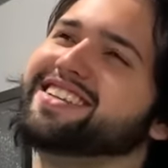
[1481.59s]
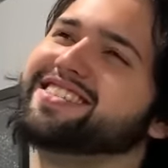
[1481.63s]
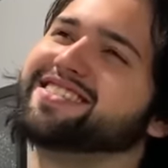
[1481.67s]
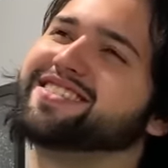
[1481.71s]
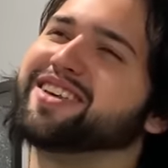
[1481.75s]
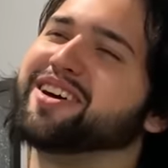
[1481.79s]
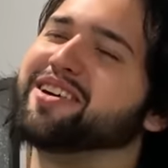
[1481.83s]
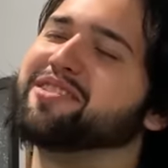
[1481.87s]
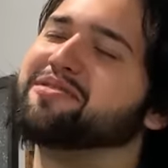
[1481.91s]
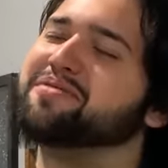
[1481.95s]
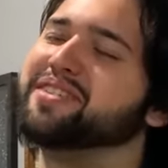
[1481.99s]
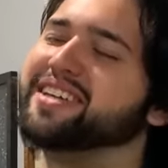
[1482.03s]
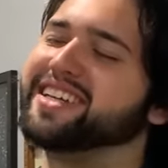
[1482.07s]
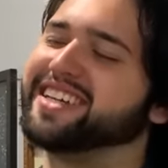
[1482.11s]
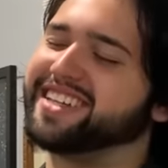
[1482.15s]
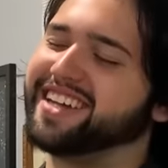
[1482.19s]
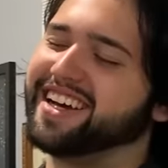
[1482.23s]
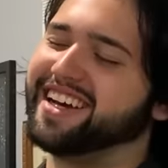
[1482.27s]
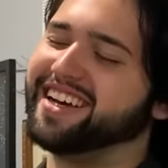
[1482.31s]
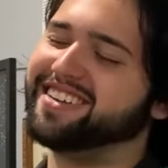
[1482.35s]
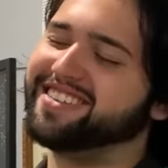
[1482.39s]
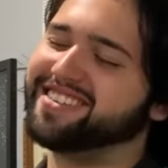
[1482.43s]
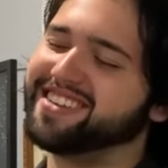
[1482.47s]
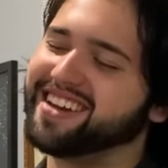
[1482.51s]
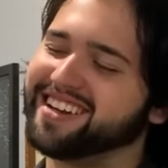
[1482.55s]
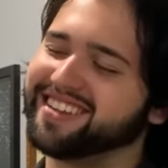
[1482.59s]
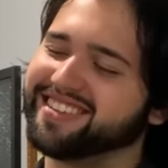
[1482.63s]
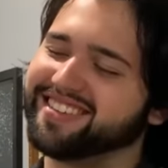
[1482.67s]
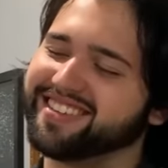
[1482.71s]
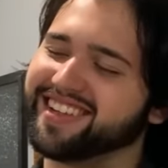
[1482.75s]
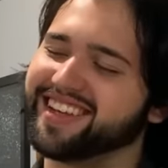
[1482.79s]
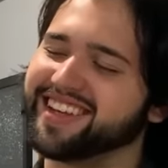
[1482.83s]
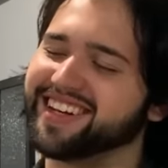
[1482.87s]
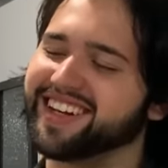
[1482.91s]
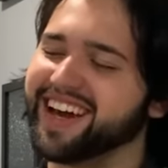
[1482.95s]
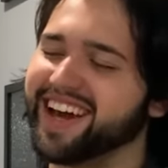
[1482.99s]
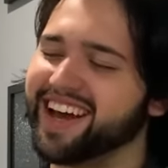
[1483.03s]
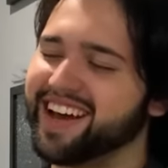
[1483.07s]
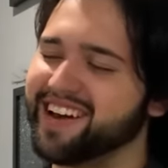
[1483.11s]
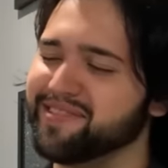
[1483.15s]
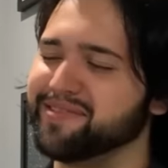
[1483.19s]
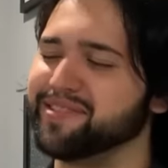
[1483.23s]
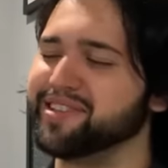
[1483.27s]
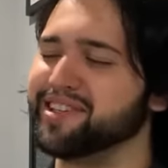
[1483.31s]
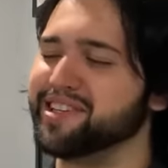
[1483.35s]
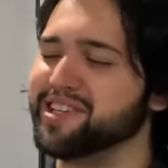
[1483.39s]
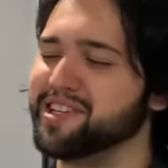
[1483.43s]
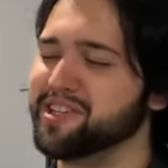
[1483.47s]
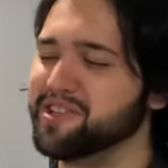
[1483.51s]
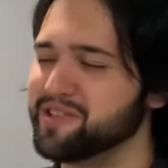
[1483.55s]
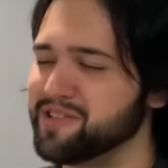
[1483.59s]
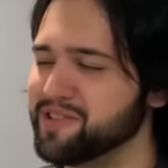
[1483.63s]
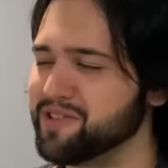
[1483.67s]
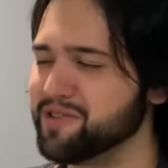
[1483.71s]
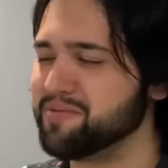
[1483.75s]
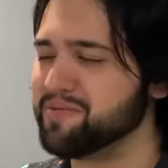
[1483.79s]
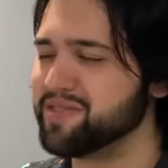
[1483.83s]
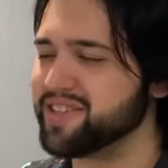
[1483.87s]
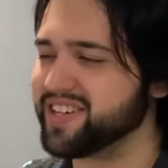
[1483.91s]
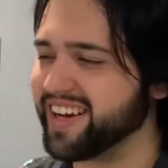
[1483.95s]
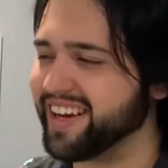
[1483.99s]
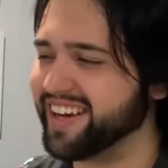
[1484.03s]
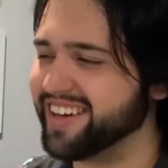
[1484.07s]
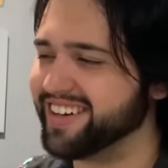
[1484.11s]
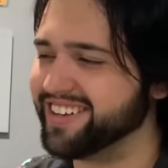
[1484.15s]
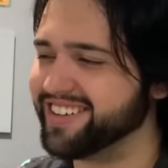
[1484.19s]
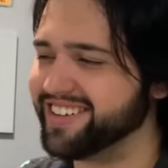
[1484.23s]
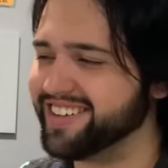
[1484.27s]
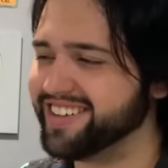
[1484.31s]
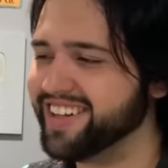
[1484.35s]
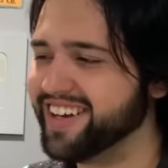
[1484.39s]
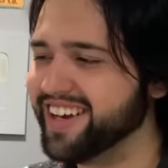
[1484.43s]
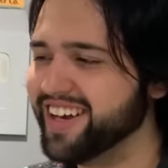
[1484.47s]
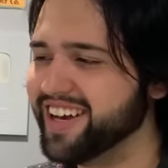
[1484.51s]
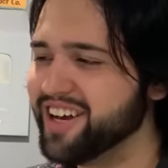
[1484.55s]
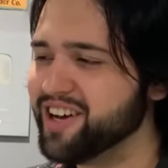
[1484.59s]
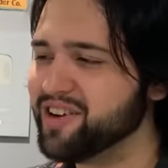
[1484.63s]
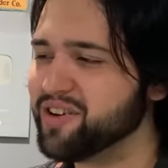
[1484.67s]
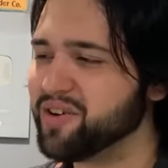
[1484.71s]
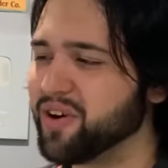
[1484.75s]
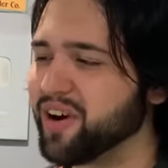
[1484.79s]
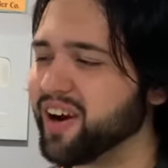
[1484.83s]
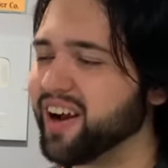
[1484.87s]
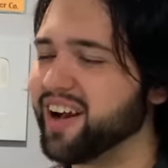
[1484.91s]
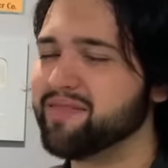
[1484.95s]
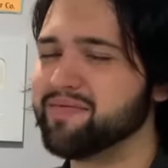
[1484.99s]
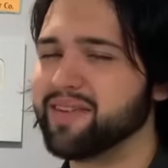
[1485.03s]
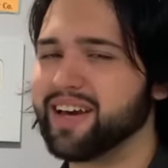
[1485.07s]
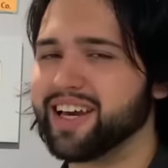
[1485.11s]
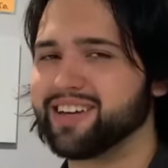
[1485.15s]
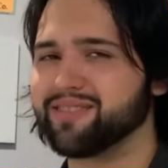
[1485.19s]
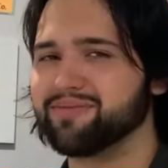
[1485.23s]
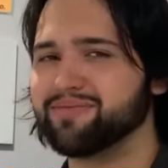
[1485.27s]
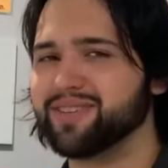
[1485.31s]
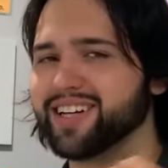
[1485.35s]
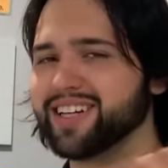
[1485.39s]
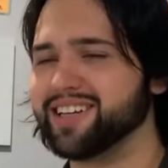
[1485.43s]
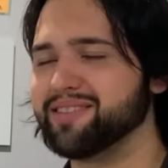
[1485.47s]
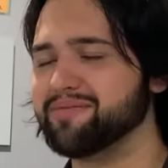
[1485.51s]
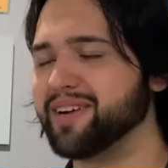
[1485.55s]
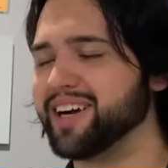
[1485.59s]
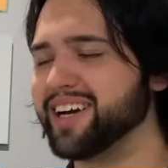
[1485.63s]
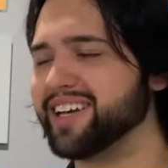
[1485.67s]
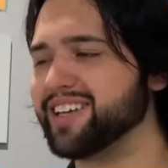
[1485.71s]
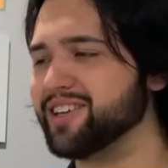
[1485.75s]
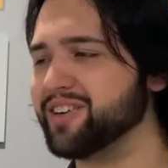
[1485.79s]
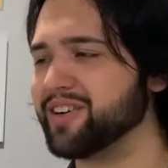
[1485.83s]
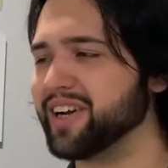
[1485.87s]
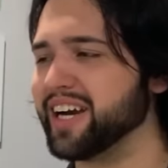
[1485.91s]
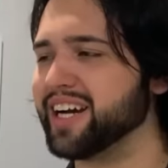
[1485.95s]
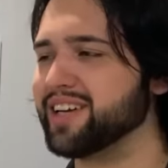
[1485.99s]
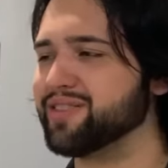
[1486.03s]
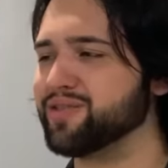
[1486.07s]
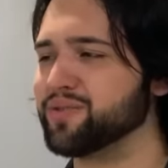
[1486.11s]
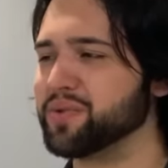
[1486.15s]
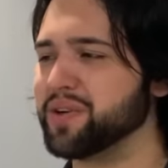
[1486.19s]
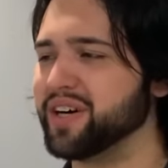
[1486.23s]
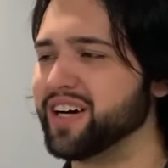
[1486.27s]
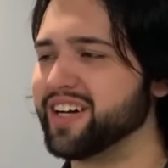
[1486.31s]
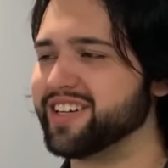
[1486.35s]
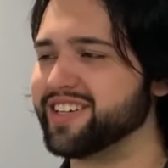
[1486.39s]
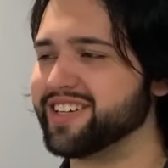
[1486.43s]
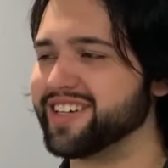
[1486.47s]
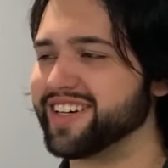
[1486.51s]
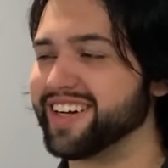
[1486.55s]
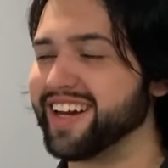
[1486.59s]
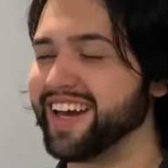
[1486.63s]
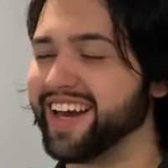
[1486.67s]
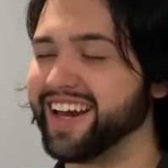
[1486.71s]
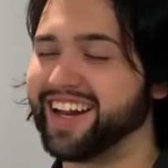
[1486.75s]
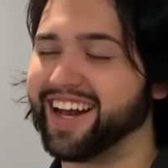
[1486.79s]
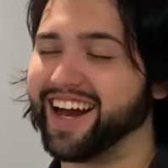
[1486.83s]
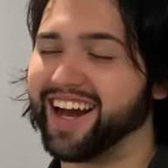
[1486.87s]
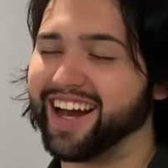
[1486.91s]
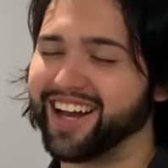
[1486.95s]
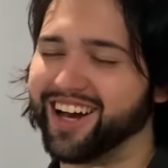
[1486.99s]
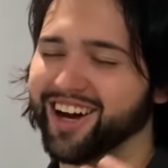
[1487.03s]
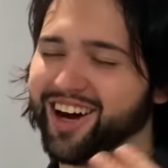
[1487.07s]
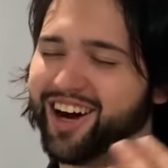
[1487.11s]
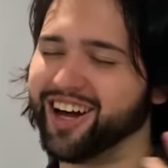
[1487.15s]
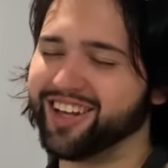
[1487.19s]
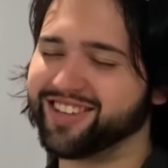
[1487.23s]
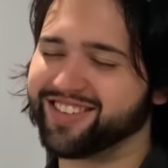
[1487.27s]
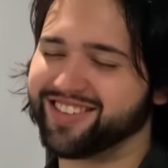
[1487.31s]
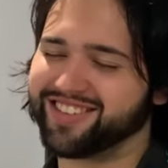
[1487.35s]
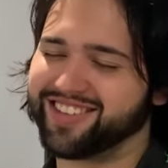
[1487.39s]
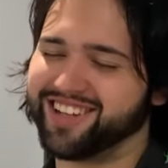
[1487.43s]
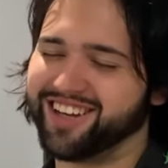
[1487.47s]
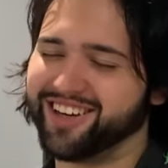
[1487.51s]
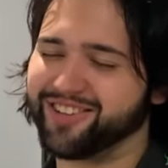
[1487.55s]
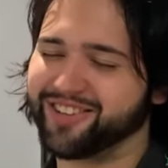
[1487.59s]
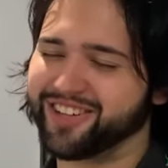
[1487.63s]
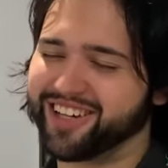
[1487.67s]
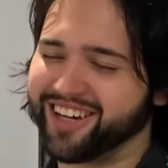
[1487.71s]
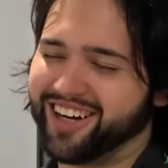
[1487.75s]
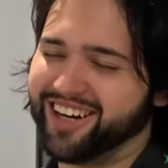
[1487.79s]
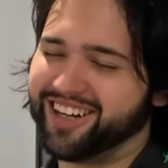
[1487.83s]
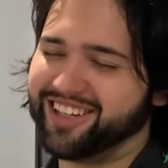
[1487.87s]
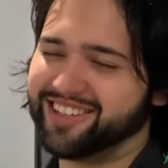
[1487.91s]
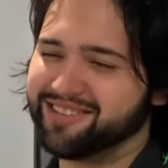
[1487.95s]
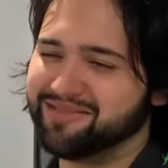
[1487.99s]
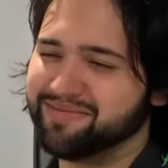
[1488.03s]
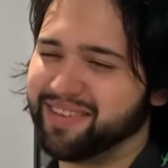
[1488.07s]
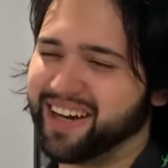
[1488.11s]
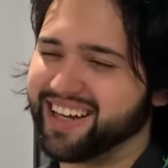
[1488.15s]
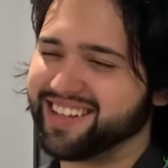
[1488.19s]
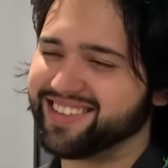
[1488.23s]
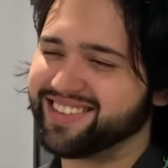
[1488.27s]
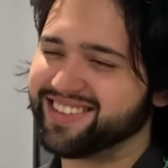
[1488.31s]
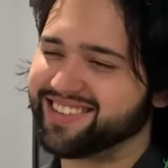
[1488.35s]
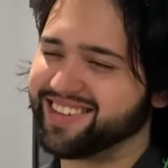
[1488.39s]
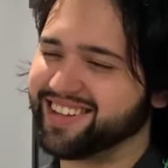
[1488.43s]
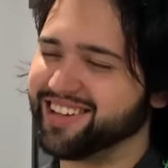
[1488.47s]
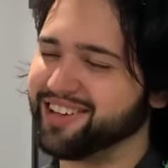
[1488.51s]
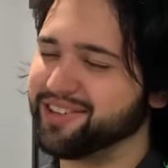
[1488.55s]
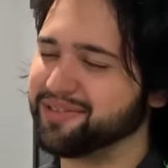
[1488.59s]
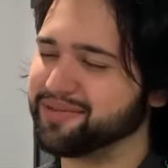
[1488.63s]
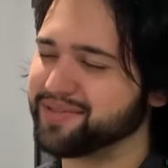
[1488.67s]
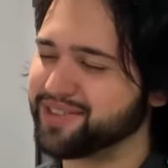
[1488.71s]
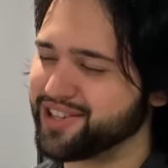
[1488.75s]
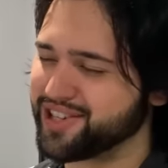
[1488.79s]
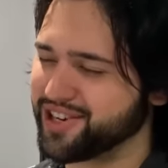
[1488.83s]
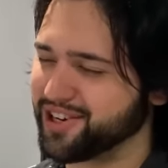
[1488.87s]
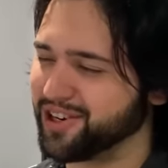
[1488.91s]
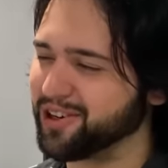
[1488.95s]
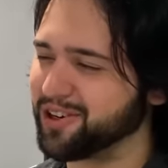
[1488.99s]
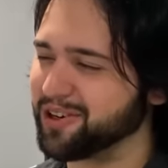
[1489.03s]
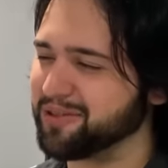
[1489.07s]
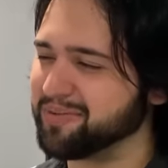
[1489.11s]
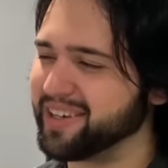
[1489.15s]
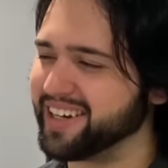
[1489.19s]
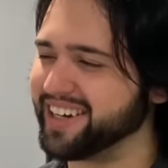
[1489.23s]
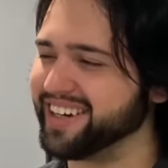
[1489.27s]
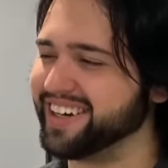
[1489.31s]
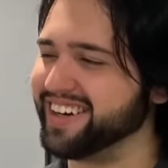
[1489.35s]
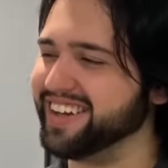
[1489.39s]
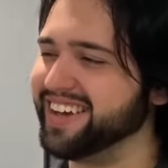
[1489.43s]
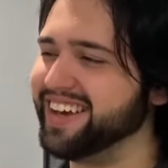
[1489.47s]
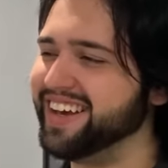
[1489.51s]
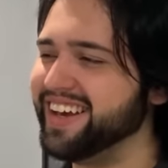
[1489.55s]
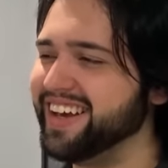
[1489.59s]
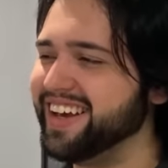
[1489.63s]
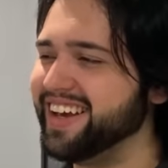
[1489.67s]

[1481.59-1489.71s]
So because I said I have a YouTube channel where I make money by you guys watching, and I also called myself charming,